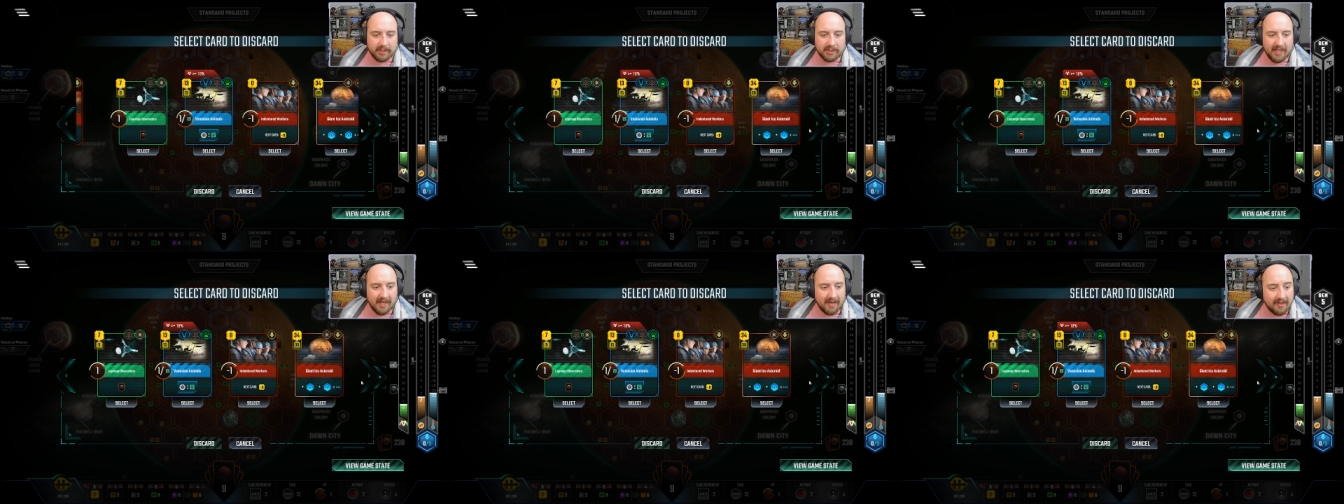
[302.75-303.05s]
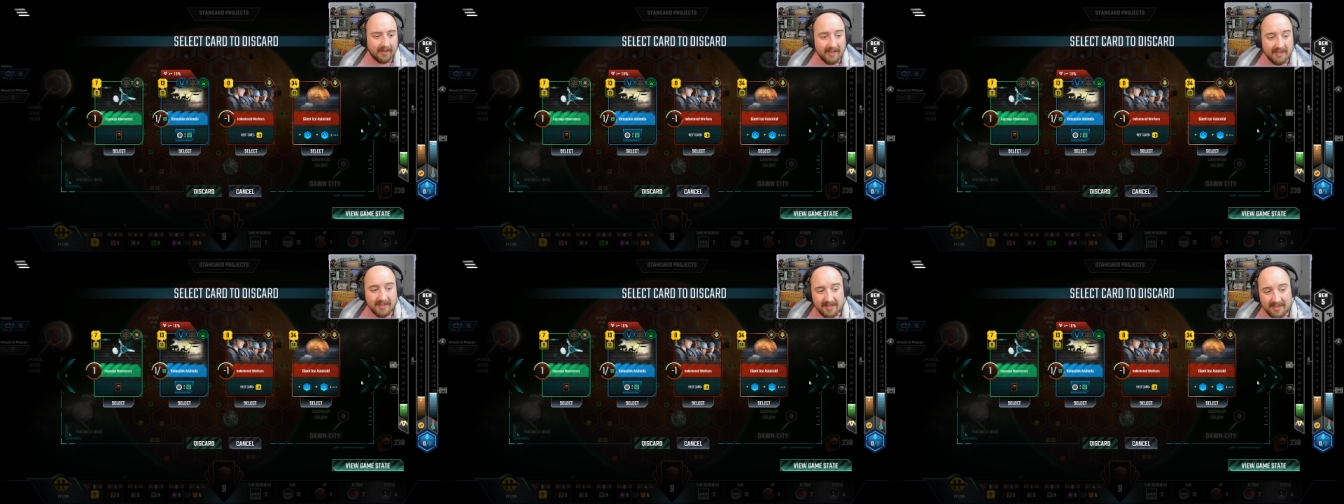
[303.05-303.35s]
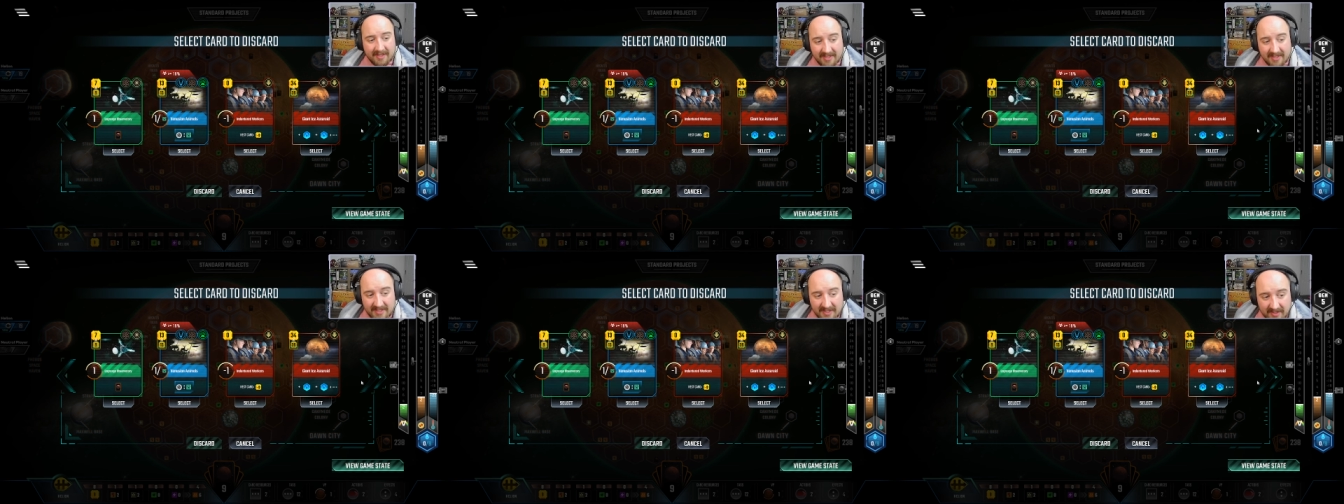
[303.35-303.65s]
Atalanta
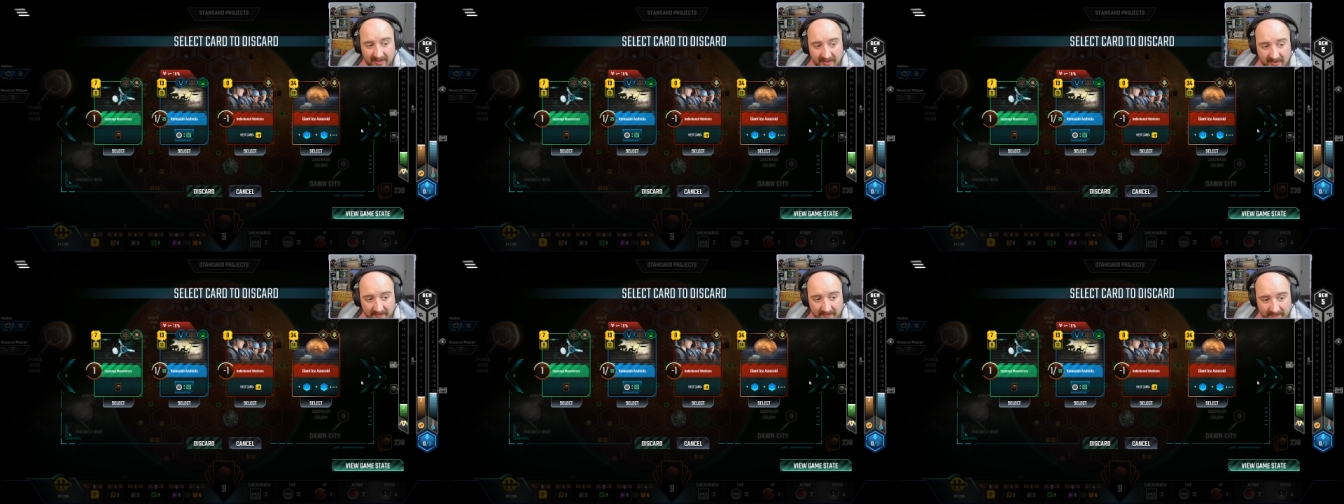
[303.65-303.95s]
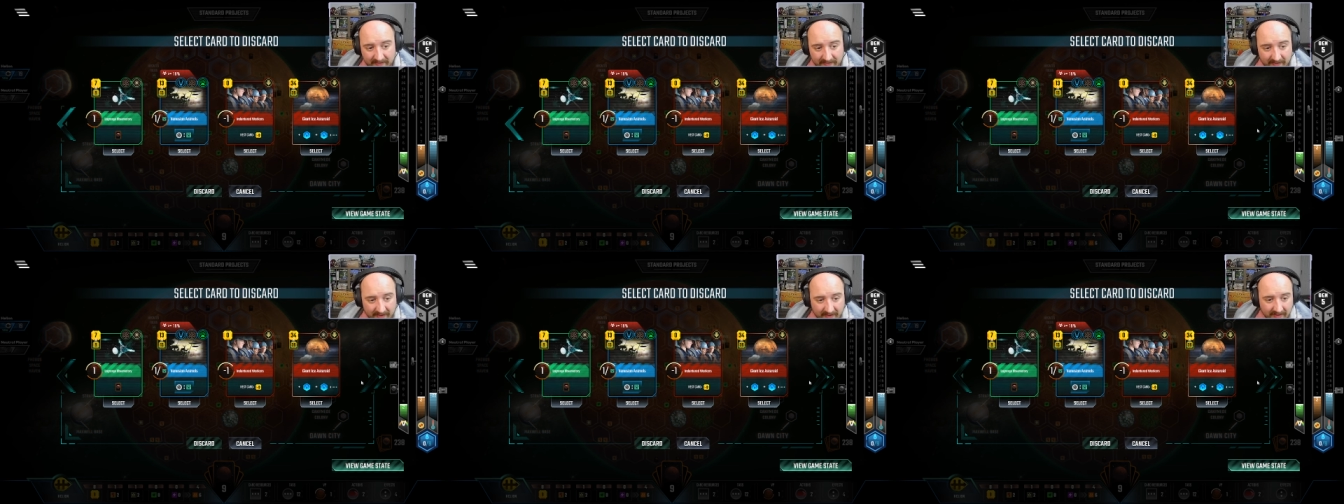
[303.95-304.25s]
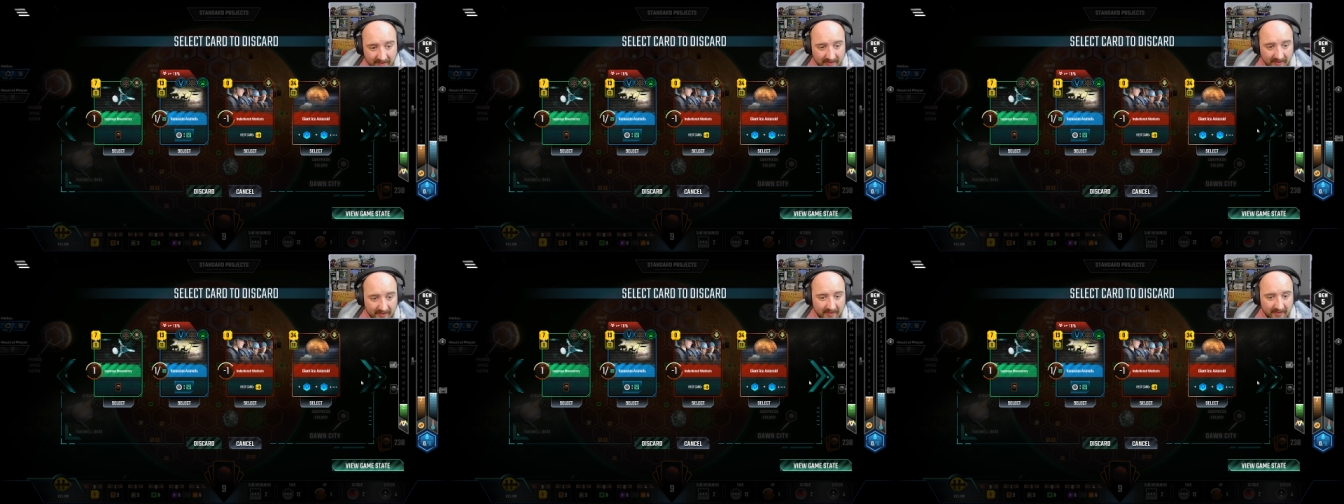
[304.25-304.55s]
is a
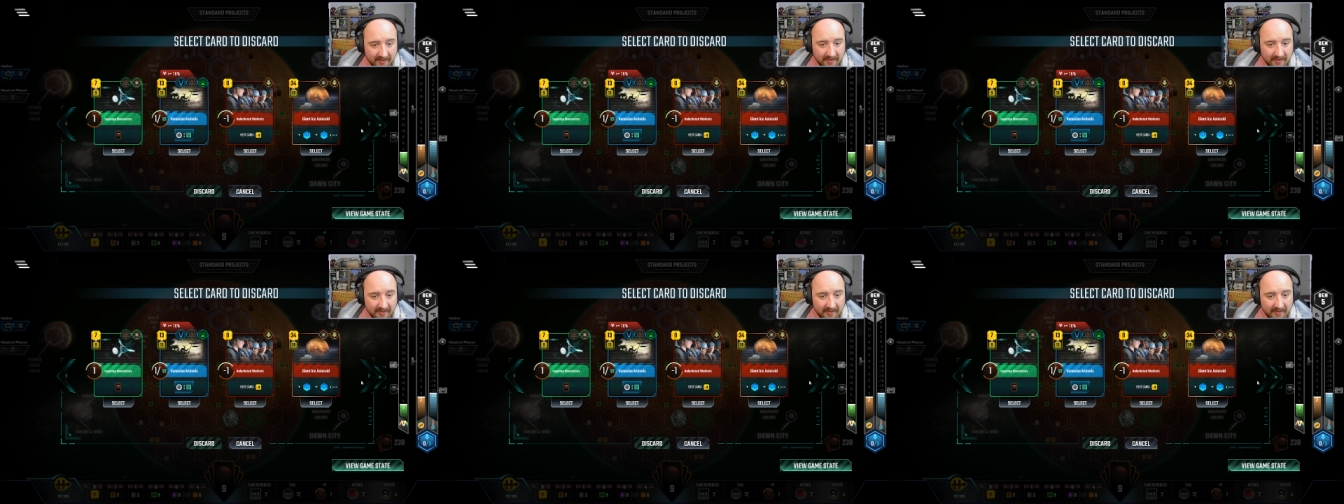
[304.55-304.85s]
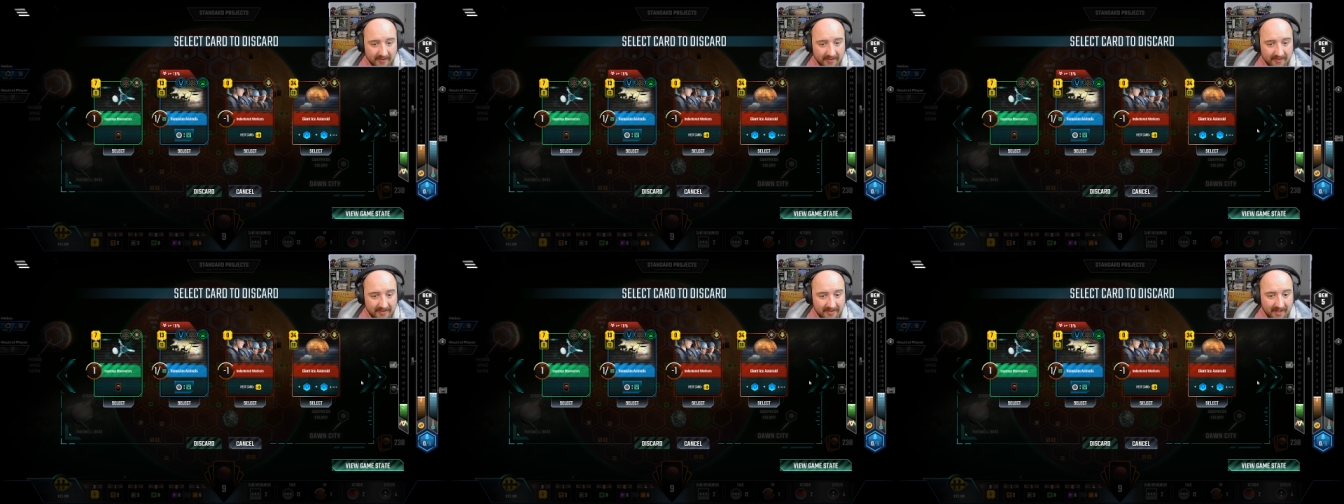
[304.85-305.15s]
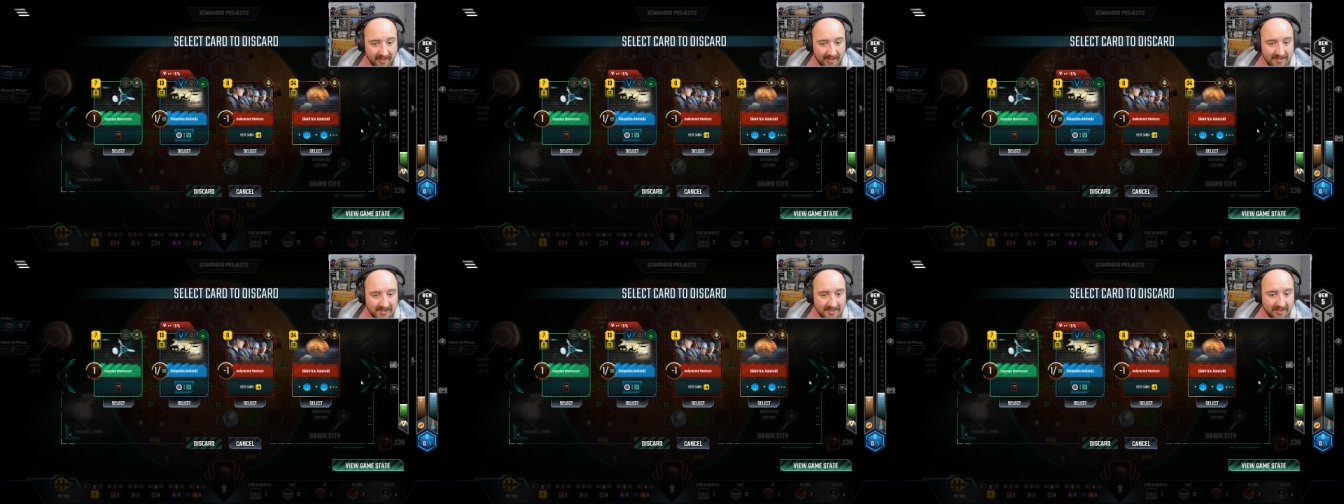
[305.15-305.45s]

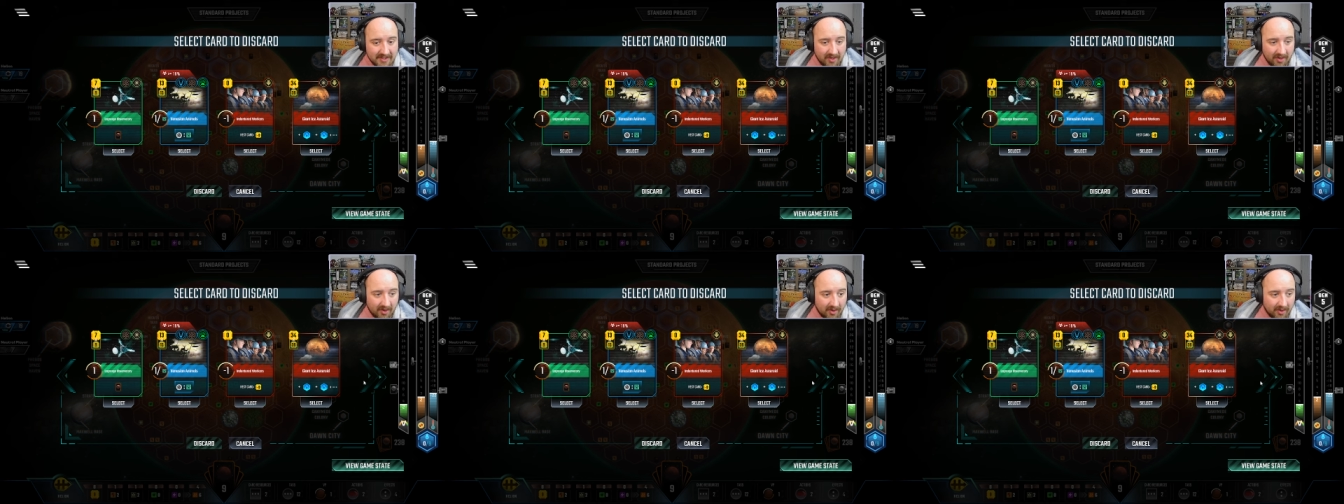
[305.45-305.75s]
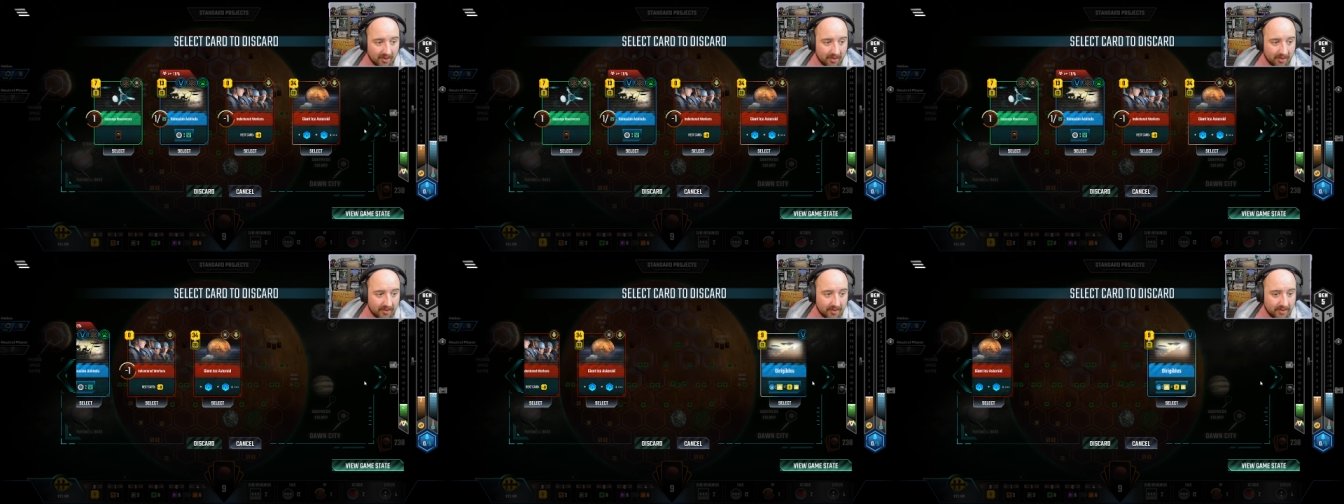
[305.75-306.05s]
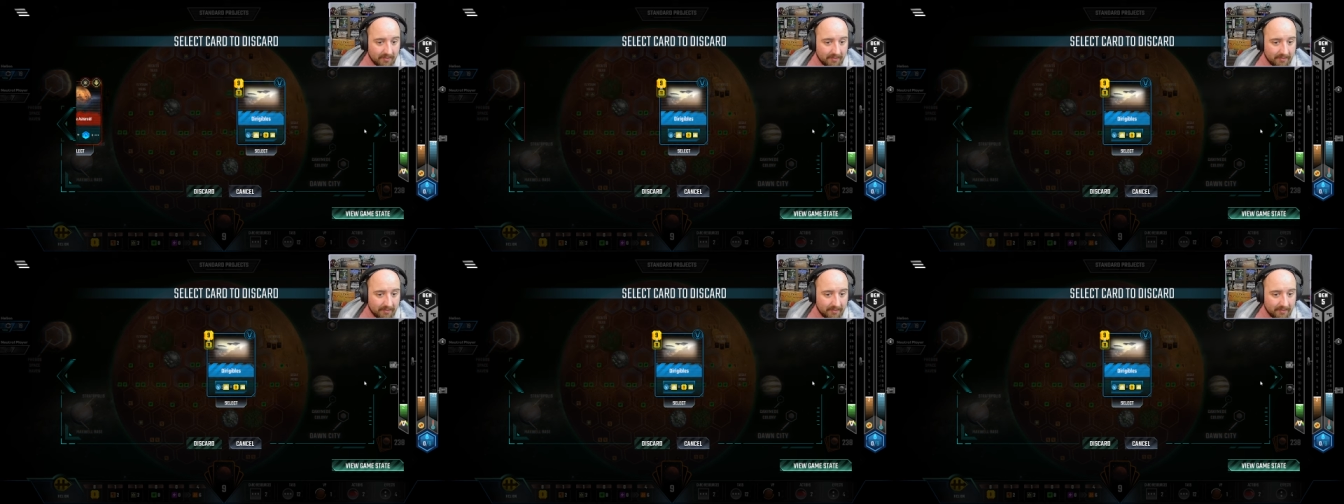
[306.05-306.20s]
nice card,